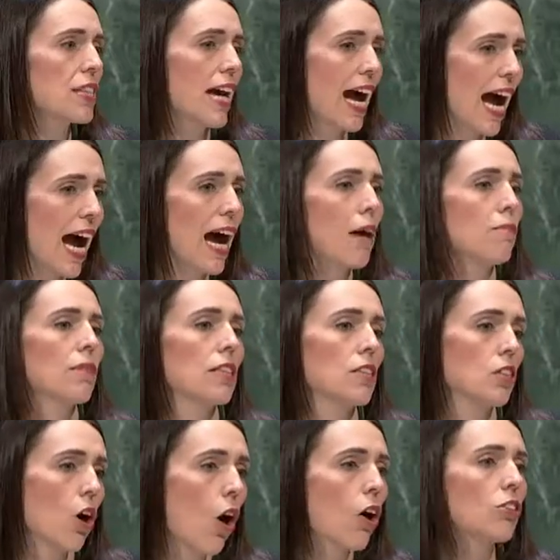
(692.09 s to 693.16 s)
the harm
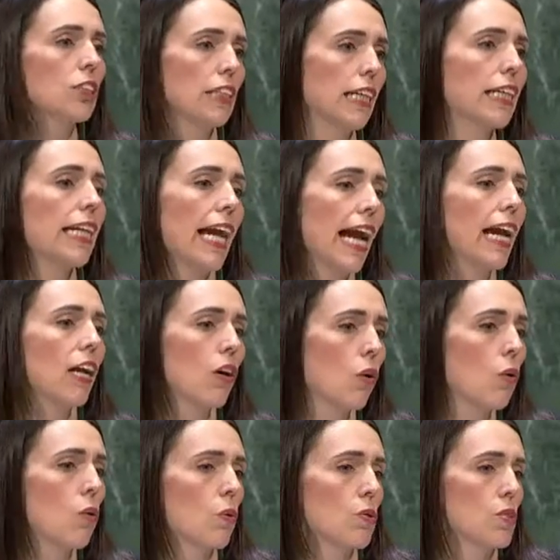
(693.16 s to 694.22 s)
this content can
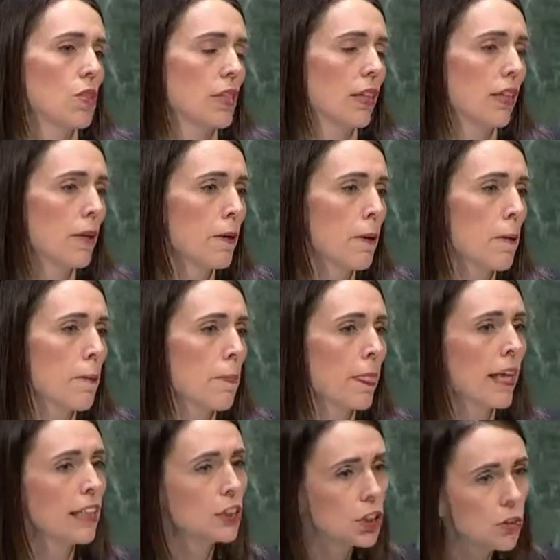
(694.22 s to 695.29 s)
cause.
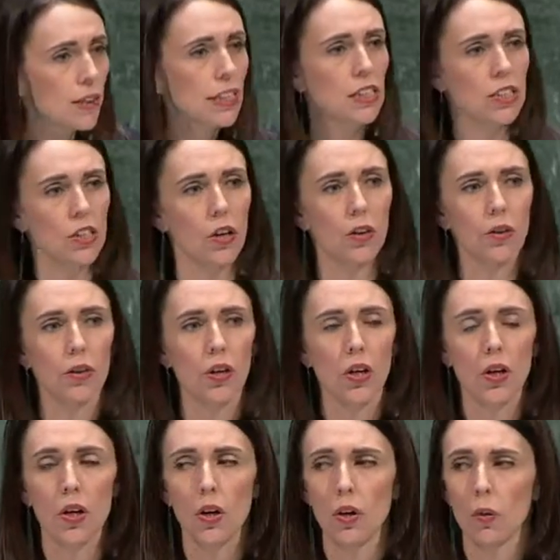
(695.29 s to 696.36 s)
In doing so,
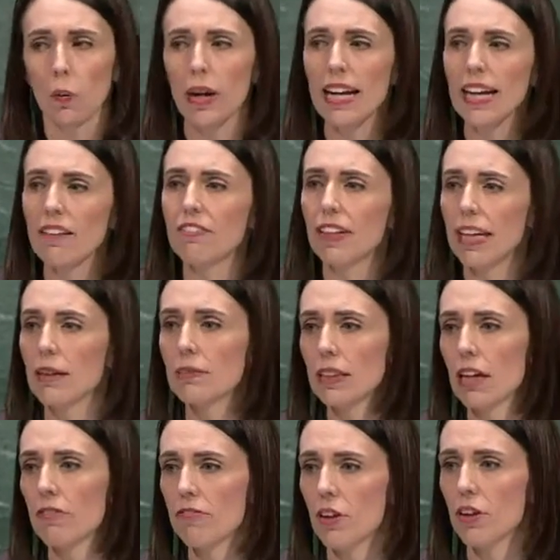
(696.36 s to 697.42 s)
we have
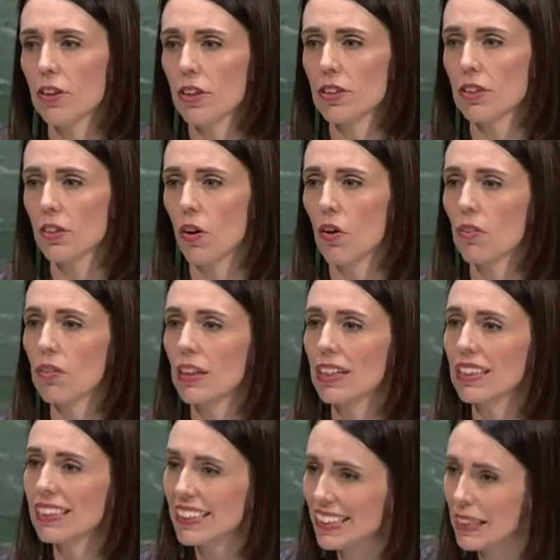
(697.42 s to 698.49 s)
kept our focus on
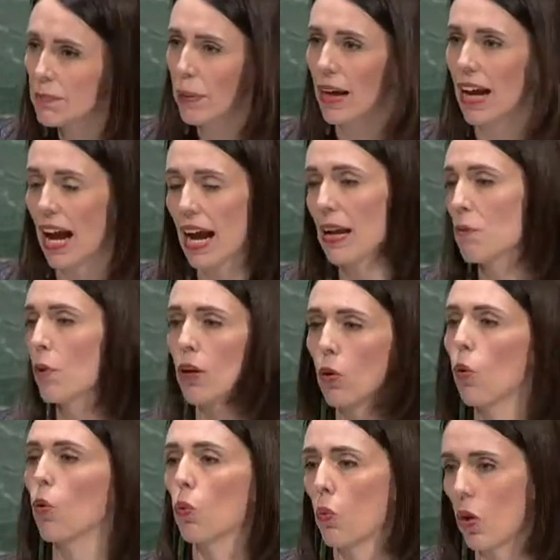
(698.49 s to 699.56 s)
the deeper aim we
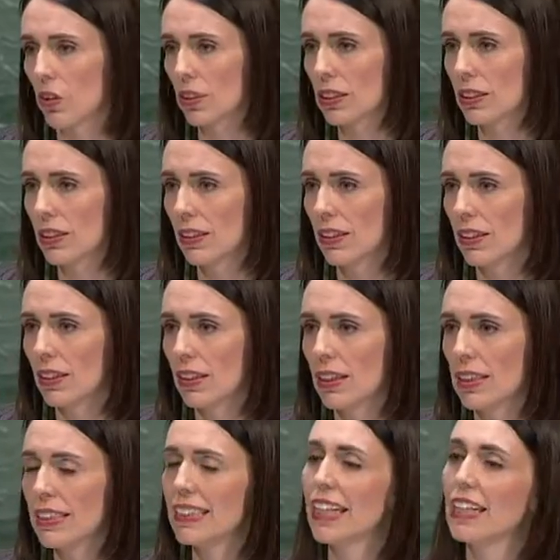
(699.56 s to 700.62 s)
all want:
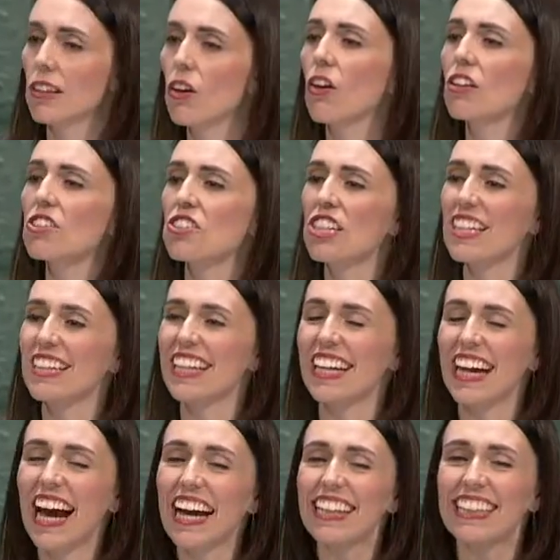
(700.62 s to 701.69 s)
technology
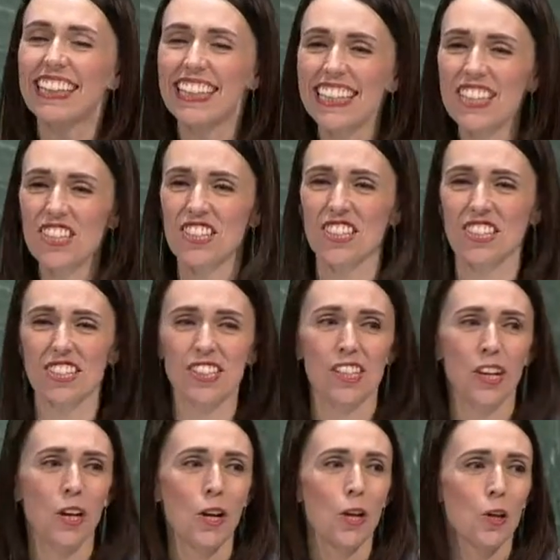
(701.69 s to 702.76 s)
that
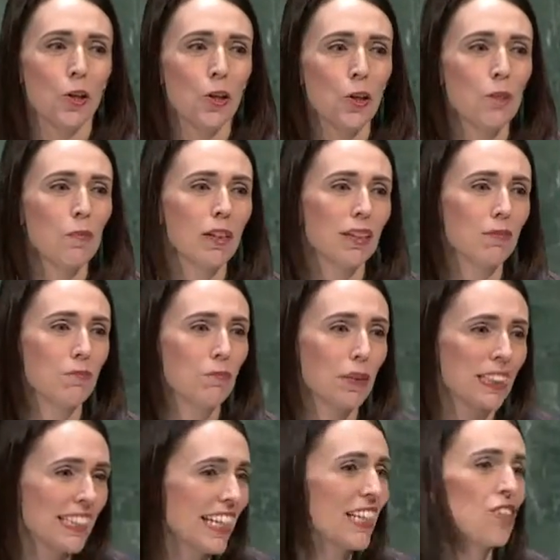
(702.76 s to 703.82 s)
unleashes human
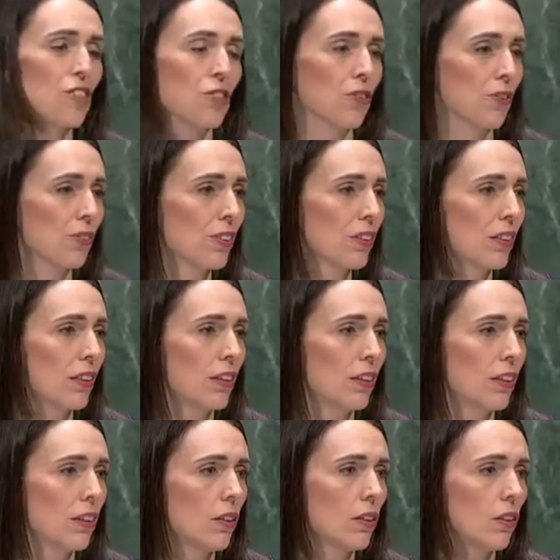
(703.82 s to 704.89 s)
potential,
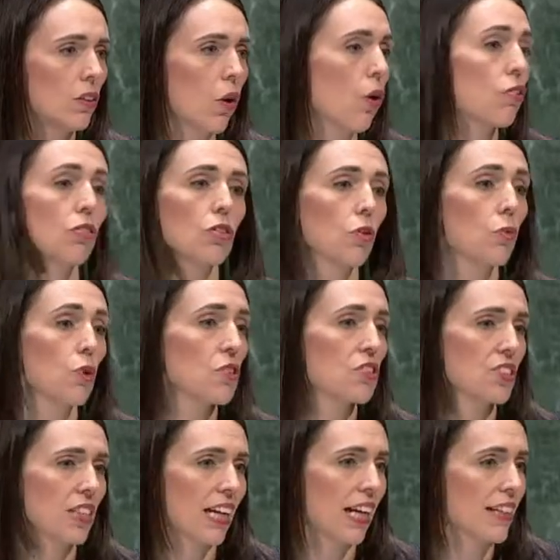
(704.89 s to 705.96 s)
not the
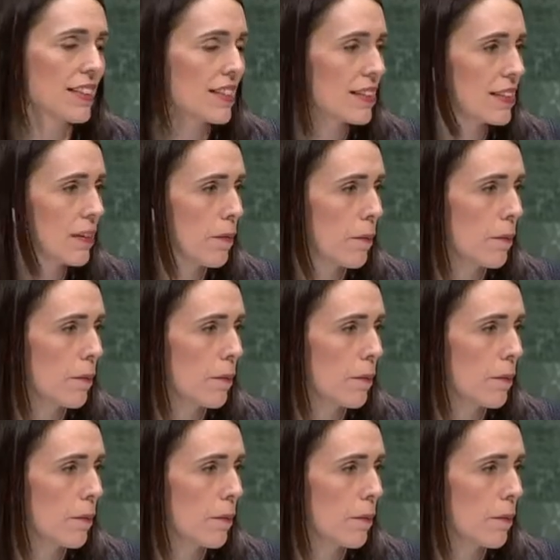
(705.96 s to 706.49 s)
worst in us.